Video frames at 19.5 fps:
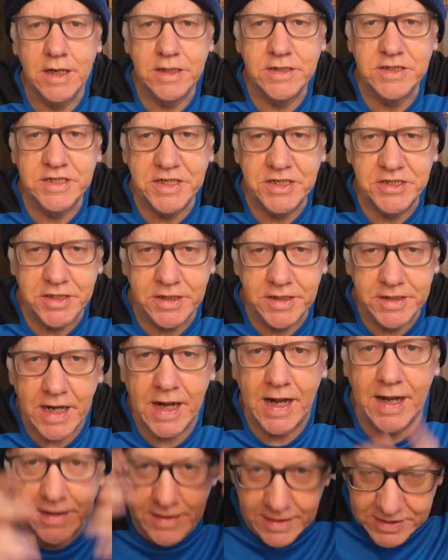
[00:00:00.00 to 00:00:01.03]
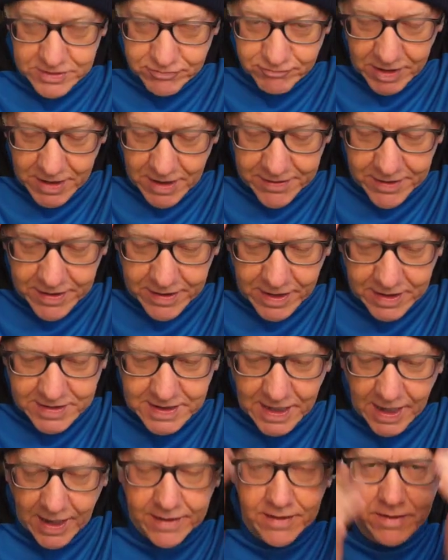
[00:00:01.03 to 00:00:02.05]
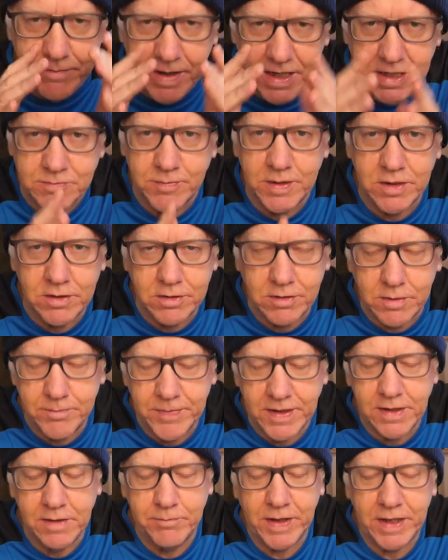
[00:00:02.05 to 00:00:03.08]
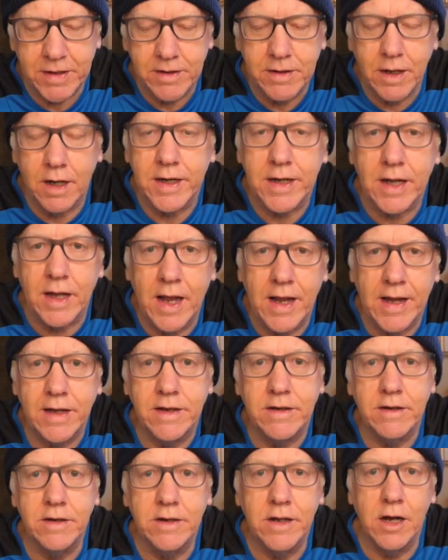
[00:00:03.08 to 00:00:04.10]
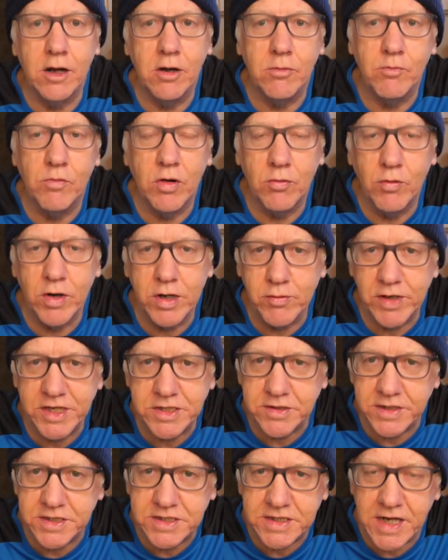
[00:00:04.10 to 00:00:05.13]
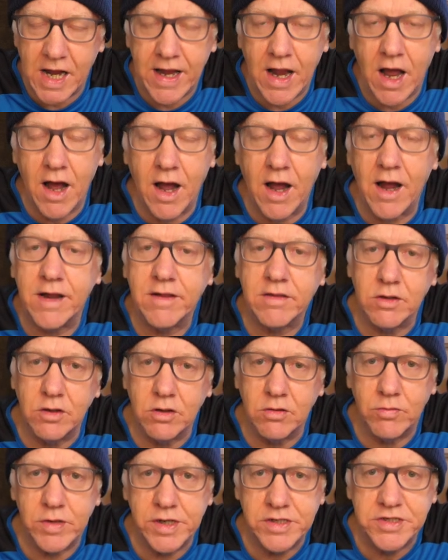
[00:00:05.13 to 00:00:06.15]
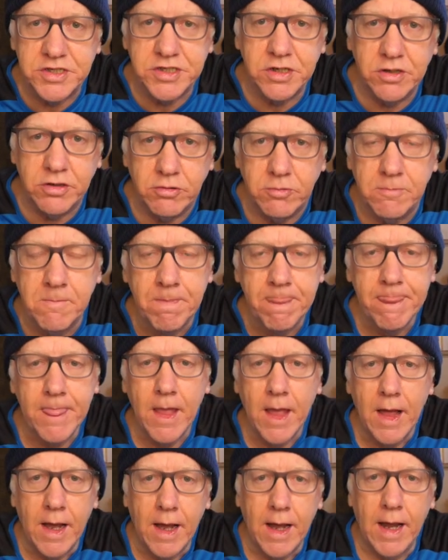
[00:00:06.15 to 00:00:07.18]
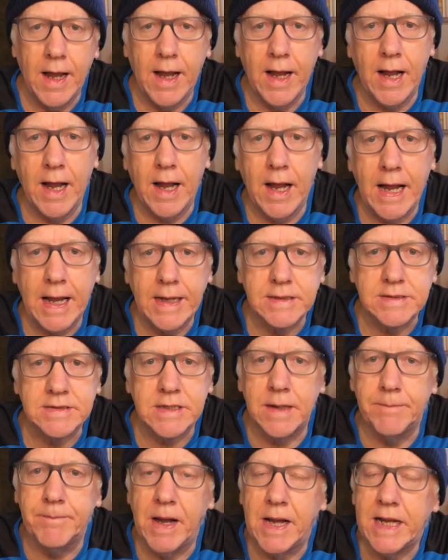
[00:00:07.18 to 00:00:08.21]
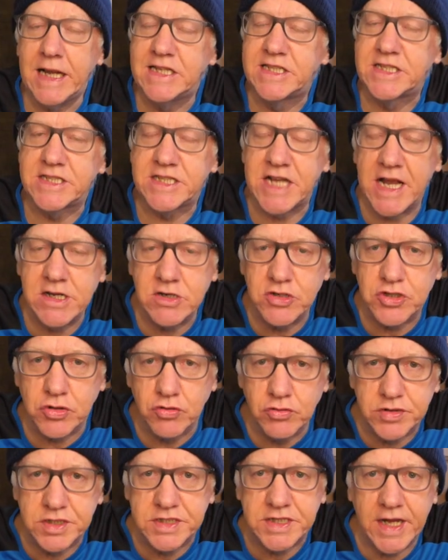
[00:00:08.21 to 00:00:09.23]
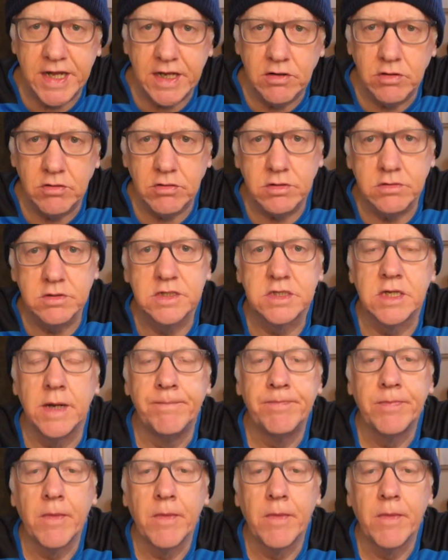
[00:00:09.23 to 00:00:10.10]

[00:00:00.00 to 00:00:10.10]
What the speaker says: T-shirt and this rather nice hat that makes me look a little bit like a gnome. Well, what are we doing today? I thought we'd do some essential skills